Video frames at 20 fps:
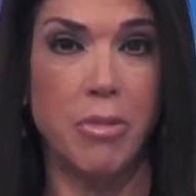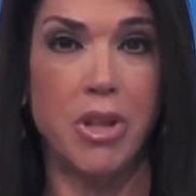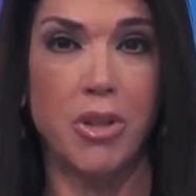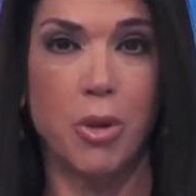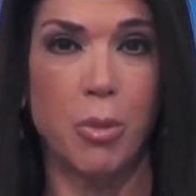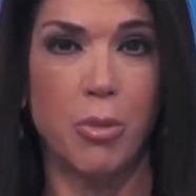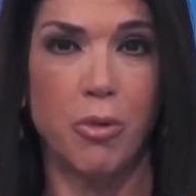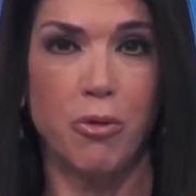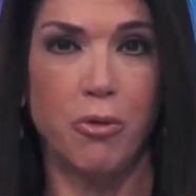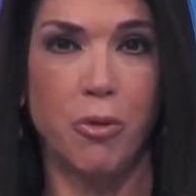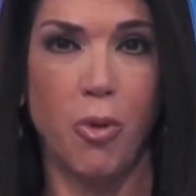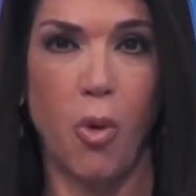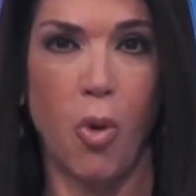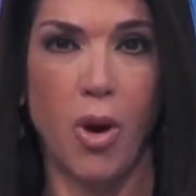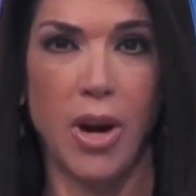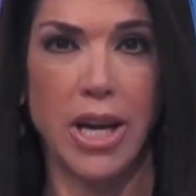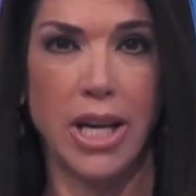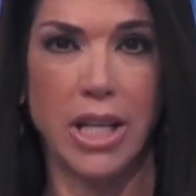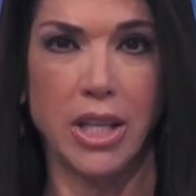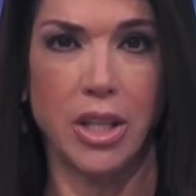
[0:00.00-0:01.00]
been there
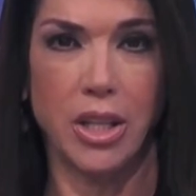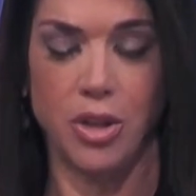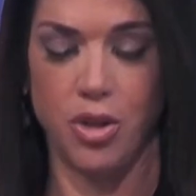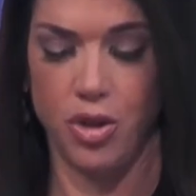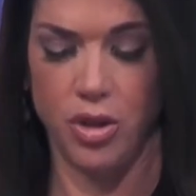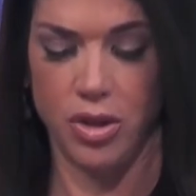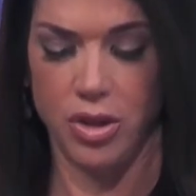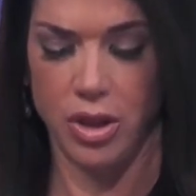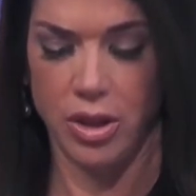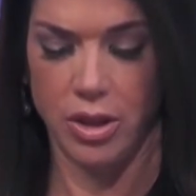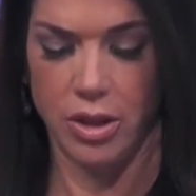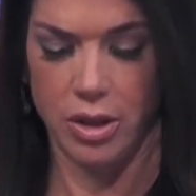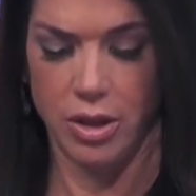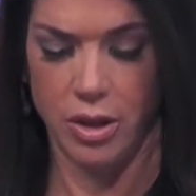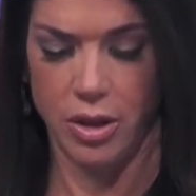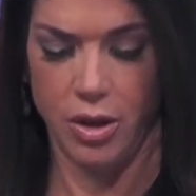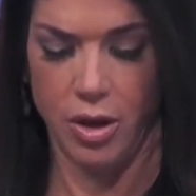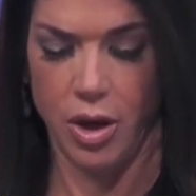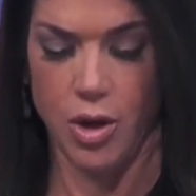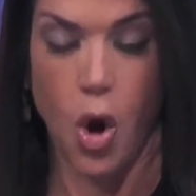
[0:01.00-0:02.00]
before. it's just a,
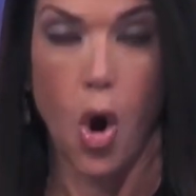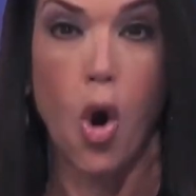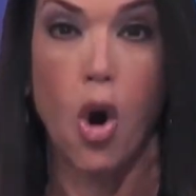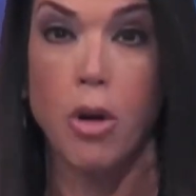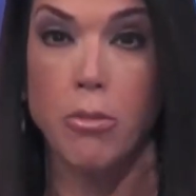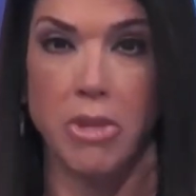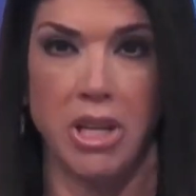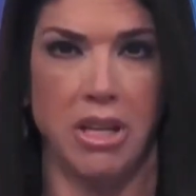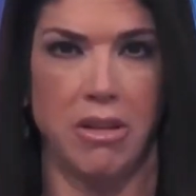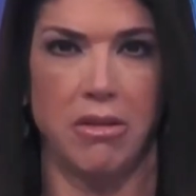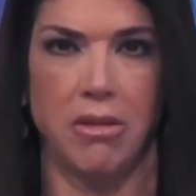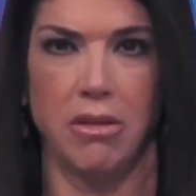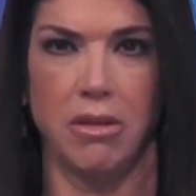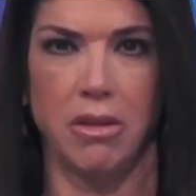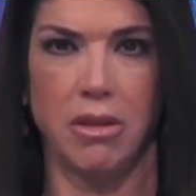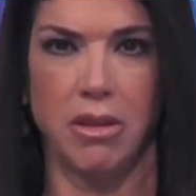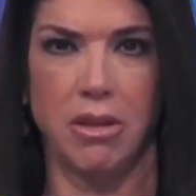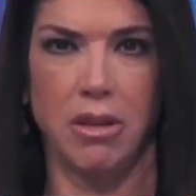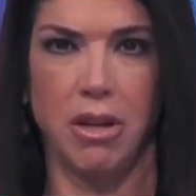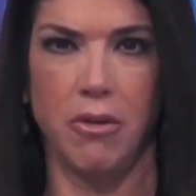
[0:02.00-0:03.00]
an, an army
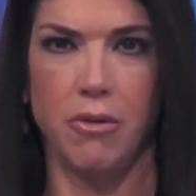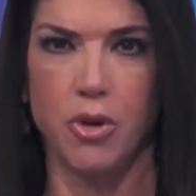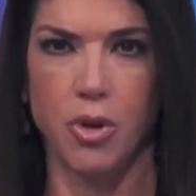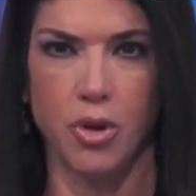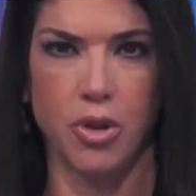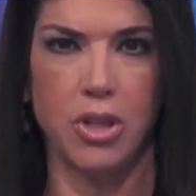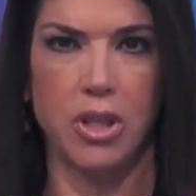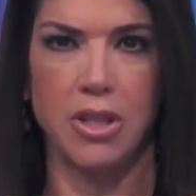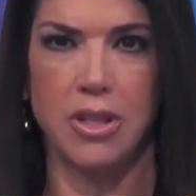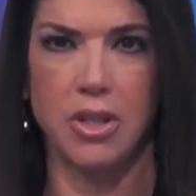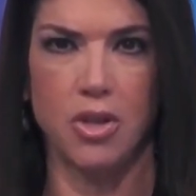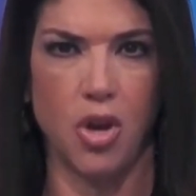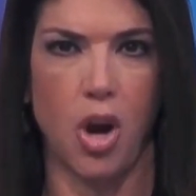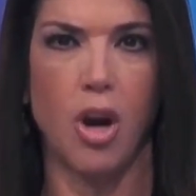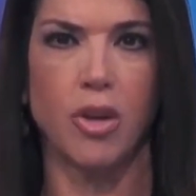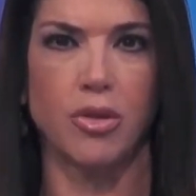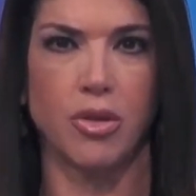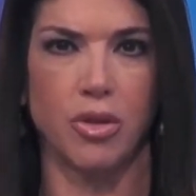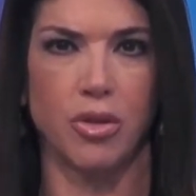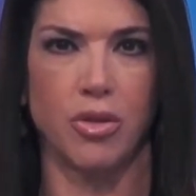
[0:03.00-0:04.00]
of nurses and
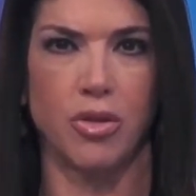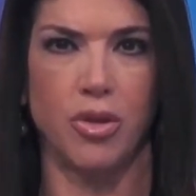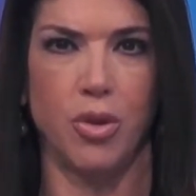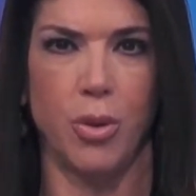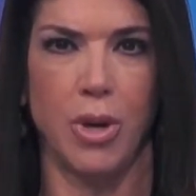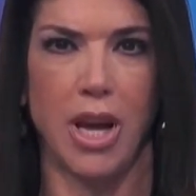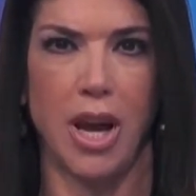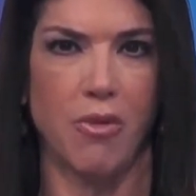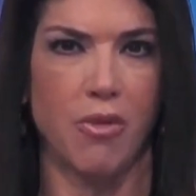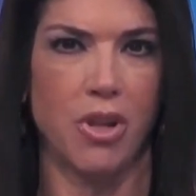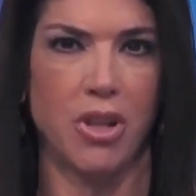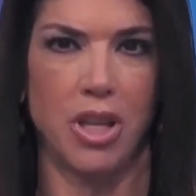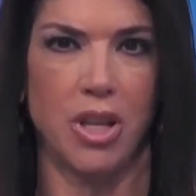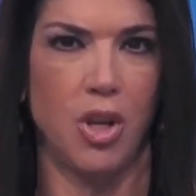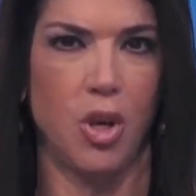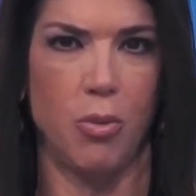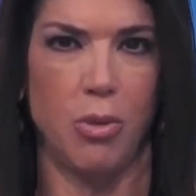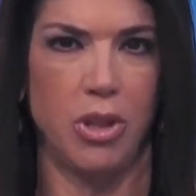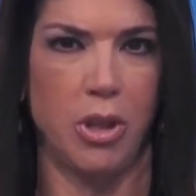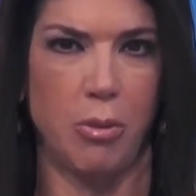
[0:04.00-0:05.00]
doctors doing everything
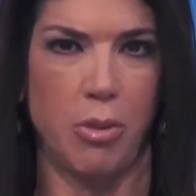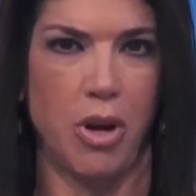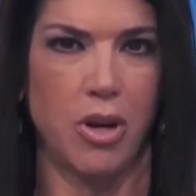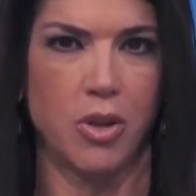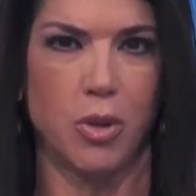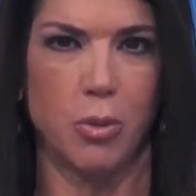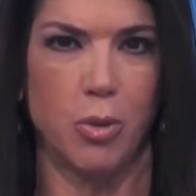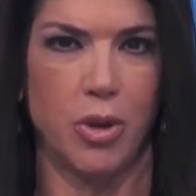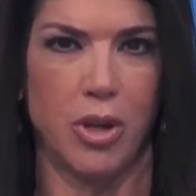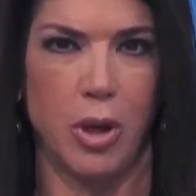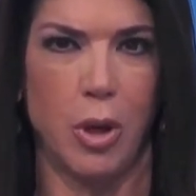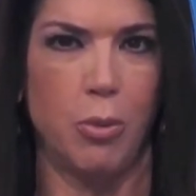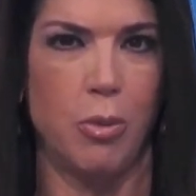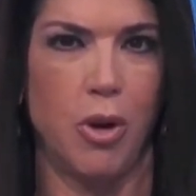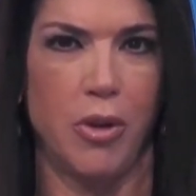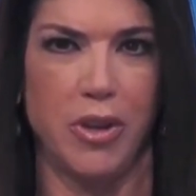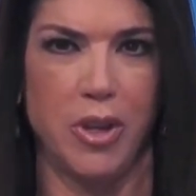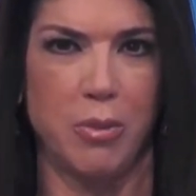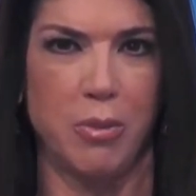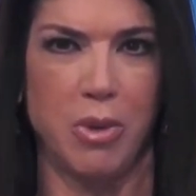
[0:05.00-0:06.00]
humanly possible to help all these